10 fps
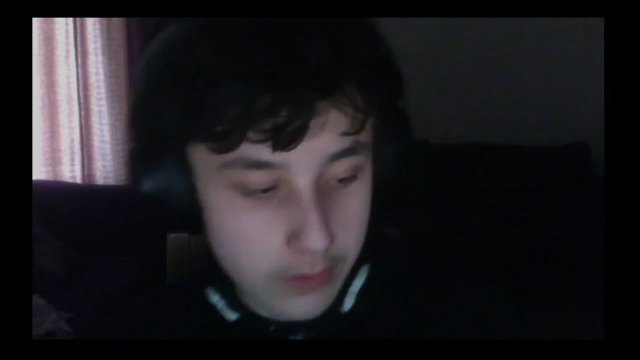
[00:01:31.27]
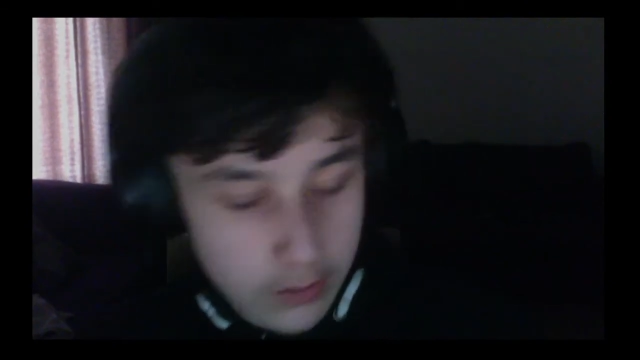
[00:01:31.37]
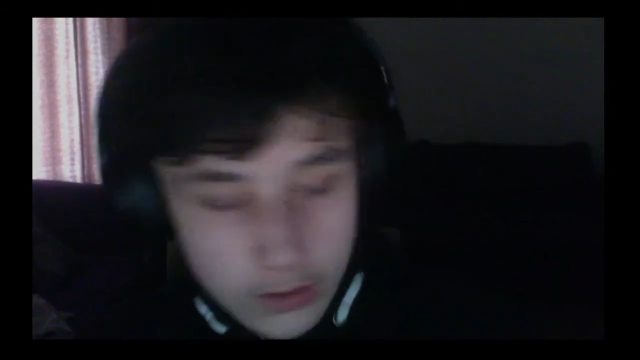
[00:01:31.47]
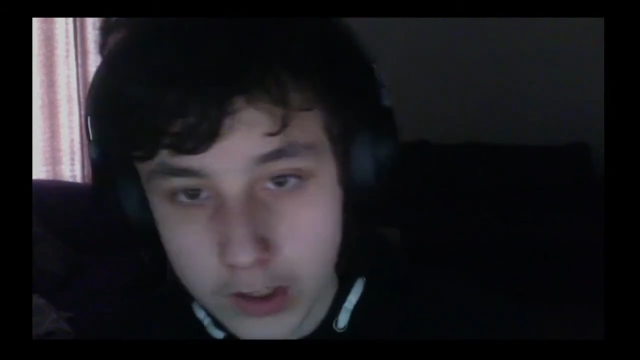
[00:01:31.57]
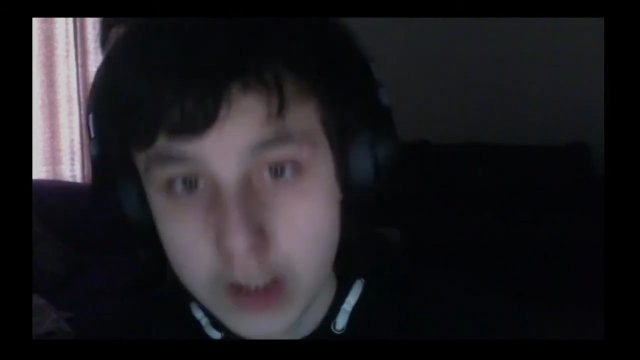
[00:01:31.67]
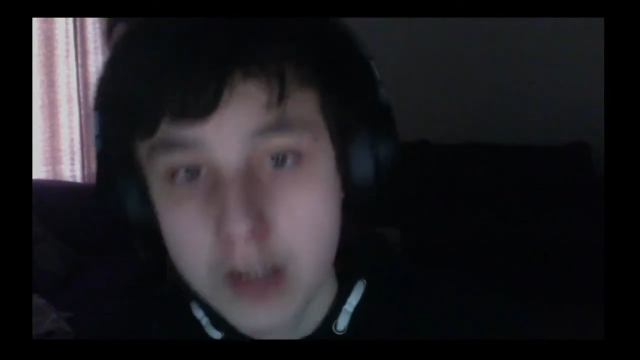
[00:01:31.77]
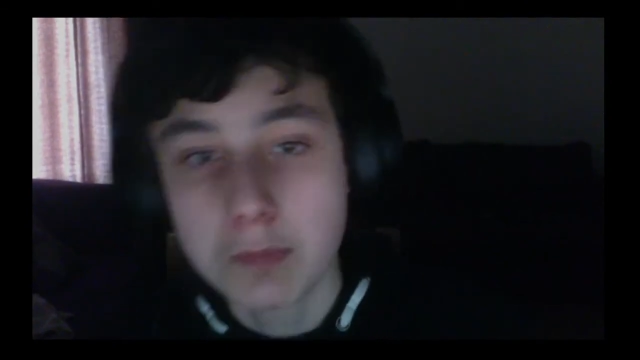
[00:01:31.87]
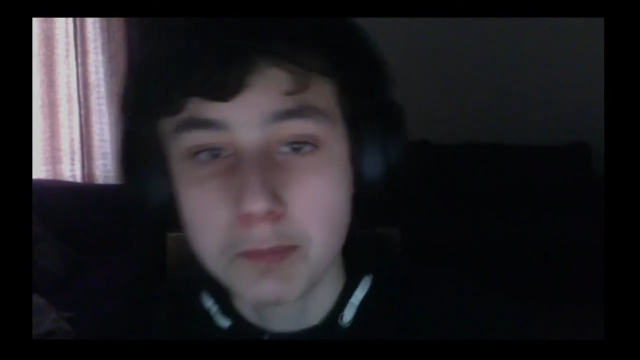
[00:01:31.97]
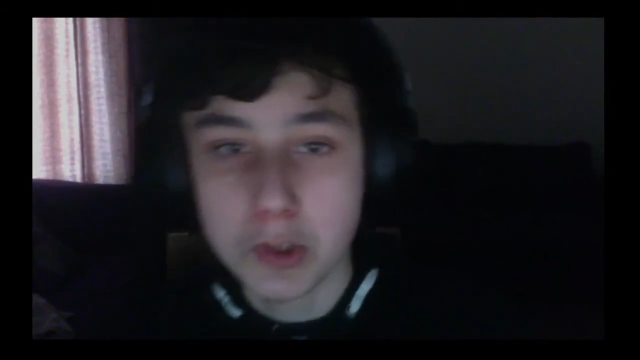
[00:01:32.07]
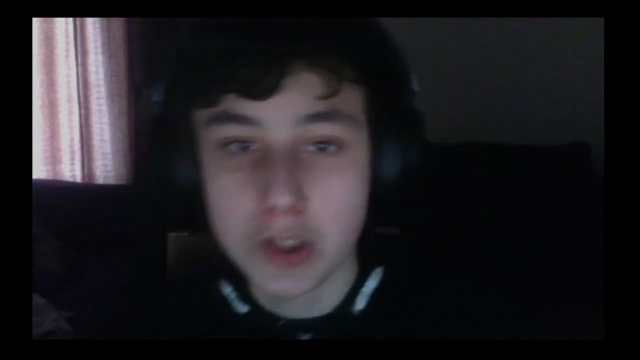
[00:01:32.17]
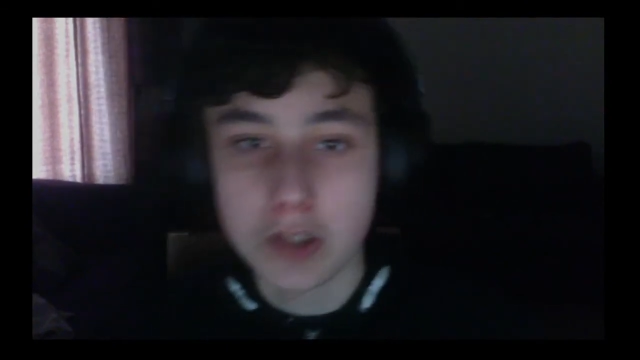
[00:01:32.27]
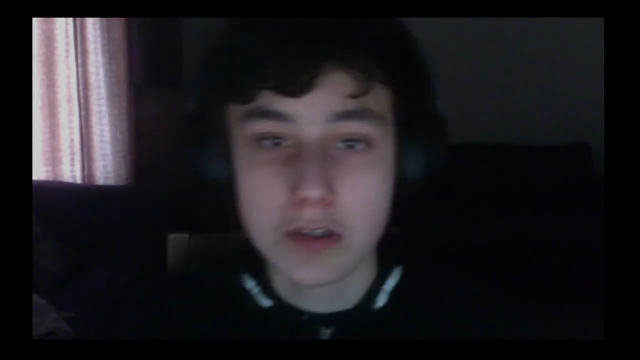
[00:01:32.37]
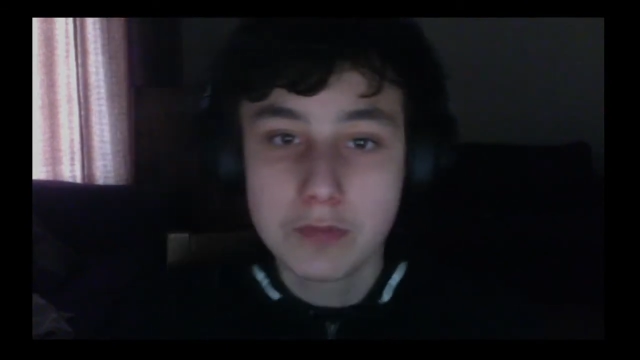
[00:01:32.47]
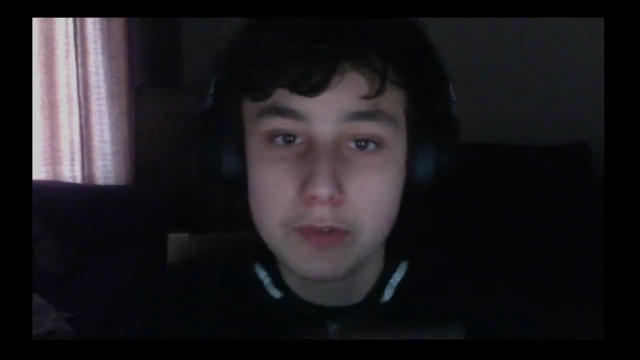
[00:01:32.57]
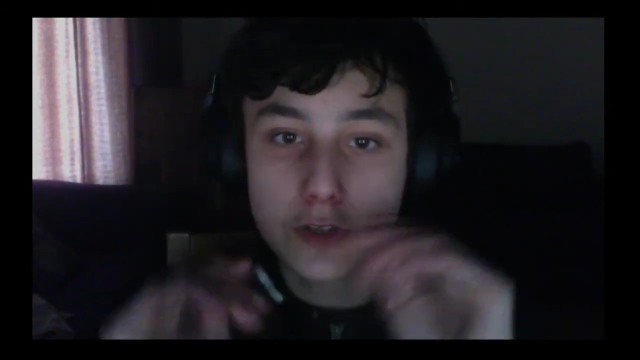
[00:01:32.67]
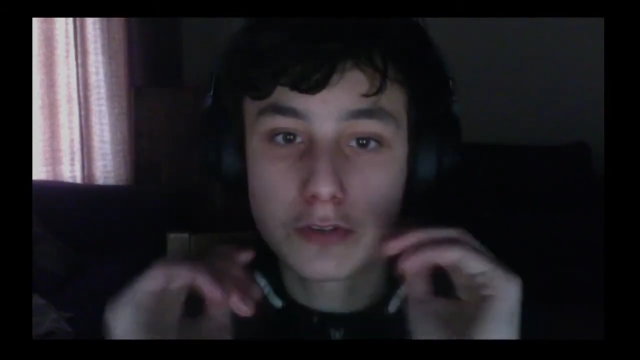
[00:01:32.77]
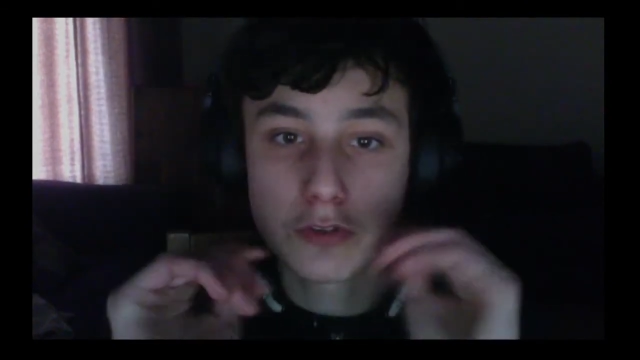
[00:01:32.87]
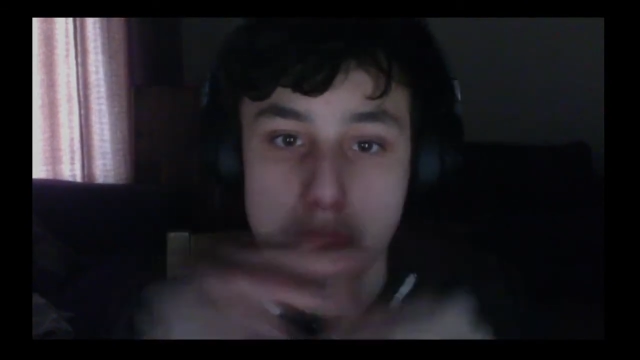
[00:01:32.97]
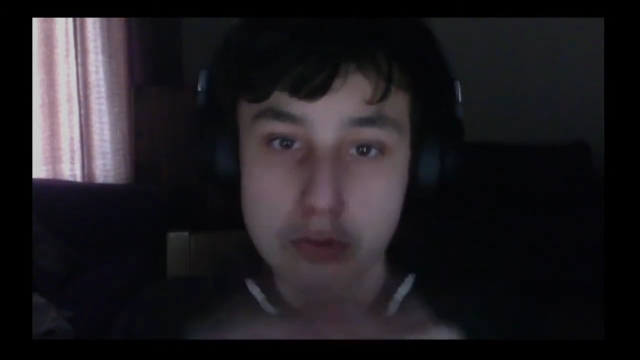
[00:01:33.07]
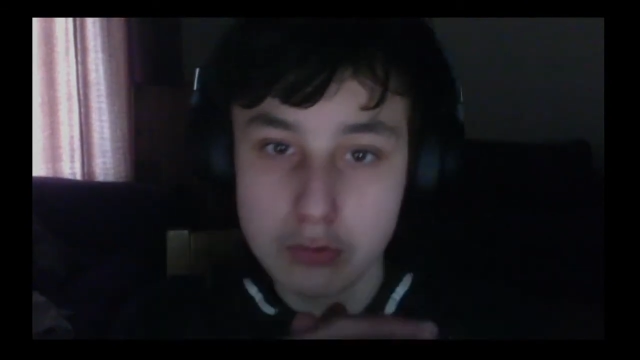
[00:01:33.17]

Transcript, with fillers: but yeah, if you guys are new